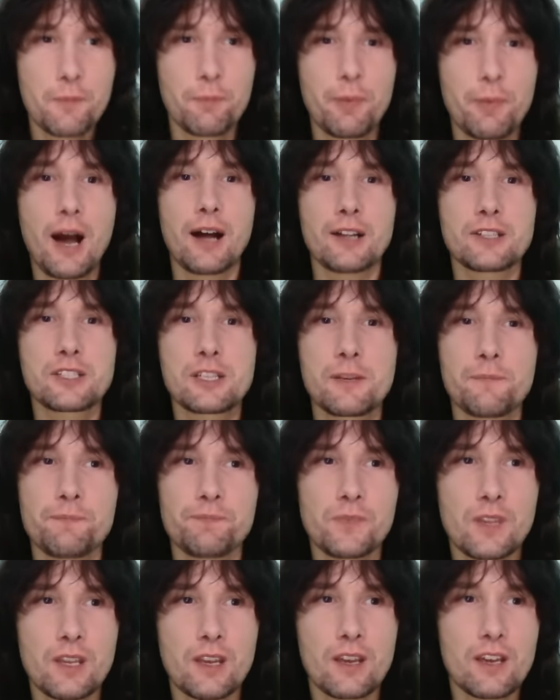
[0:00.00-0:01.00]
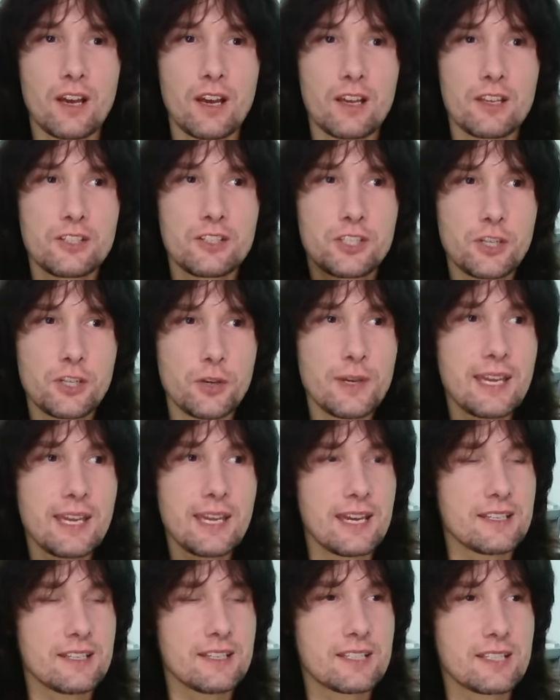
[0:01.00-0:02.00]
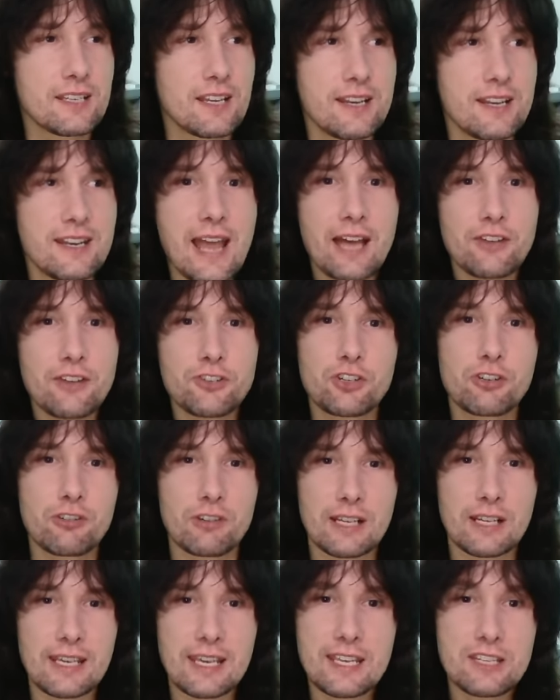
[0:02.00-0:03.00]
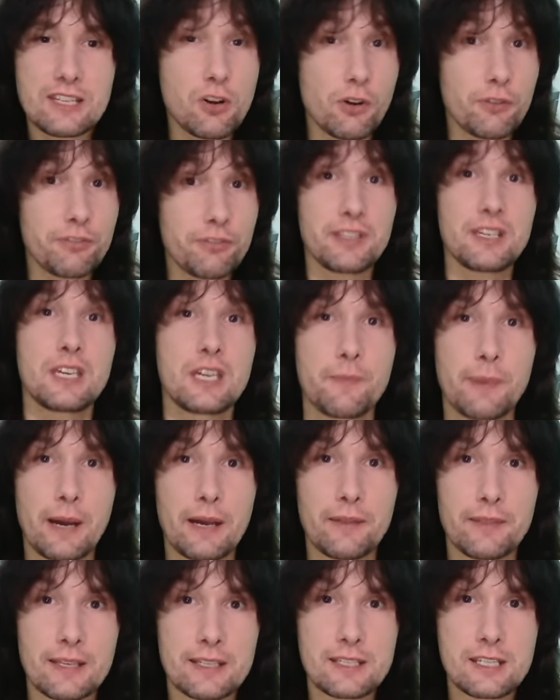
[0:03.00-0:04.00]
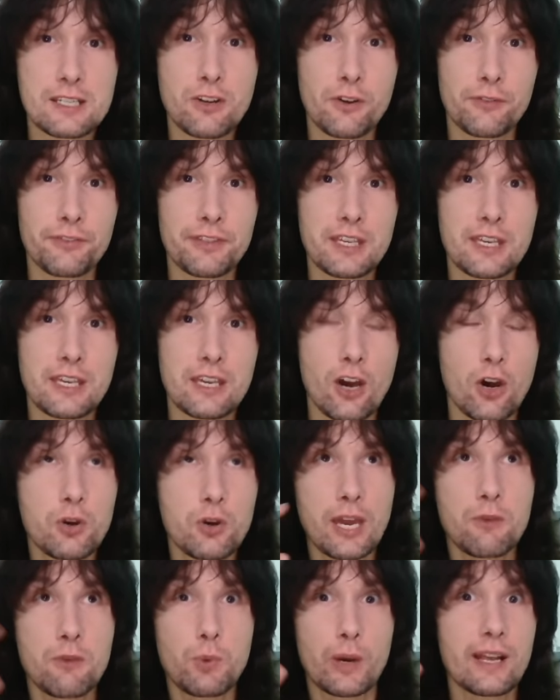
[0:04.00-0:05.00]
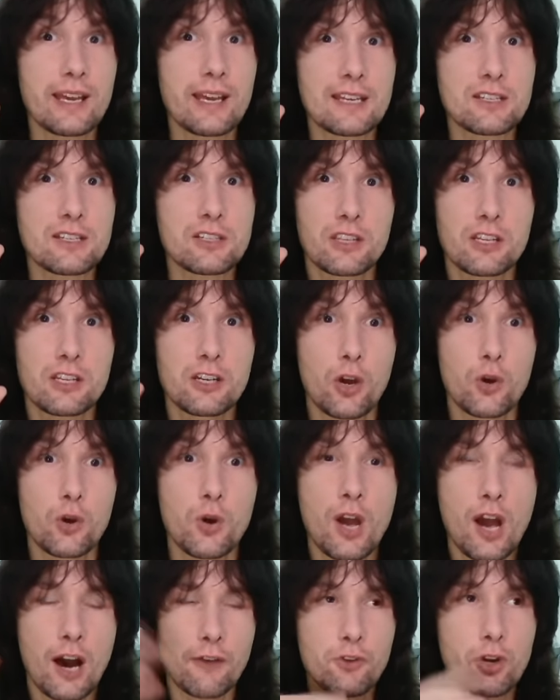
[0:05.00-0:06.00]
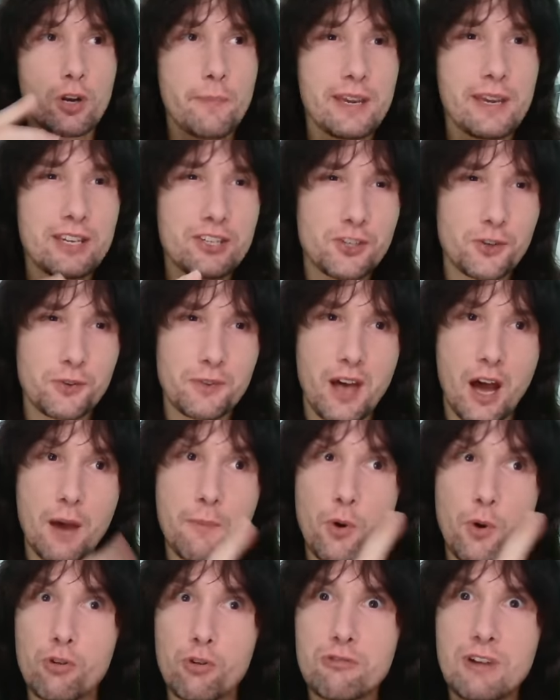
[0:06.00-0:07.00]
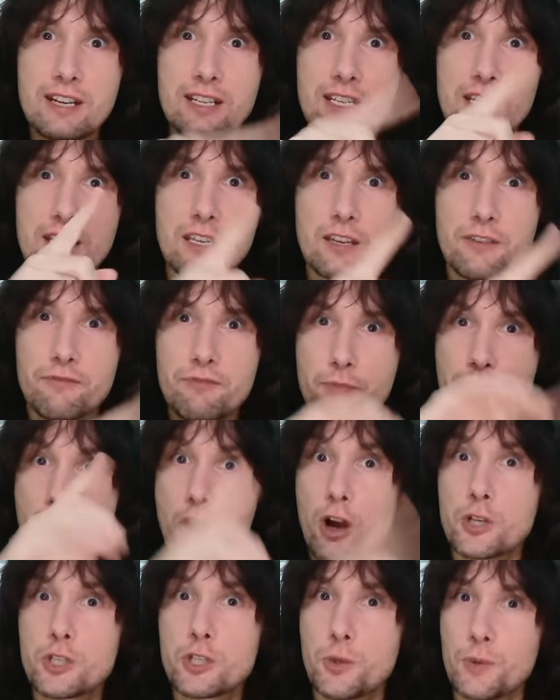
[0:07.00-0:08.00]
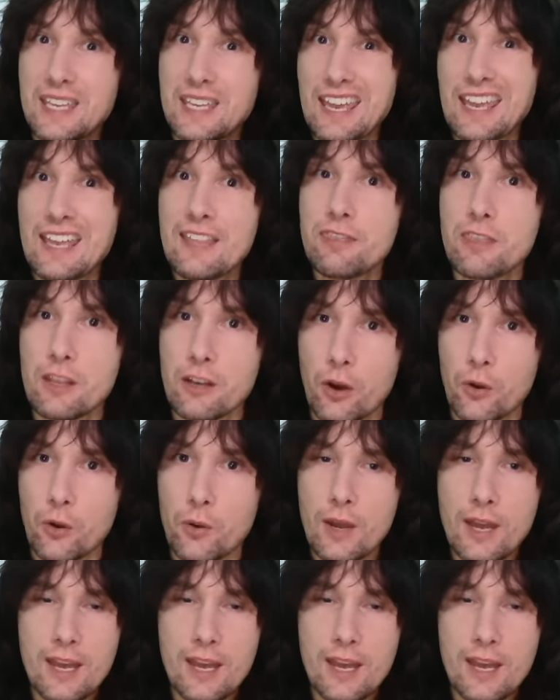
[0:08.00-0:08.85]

But doing it naturally, he's not thinking about this. He's not thinking, okay, when I get to the note, I've got to make sure that I'm already vibratoing in the note.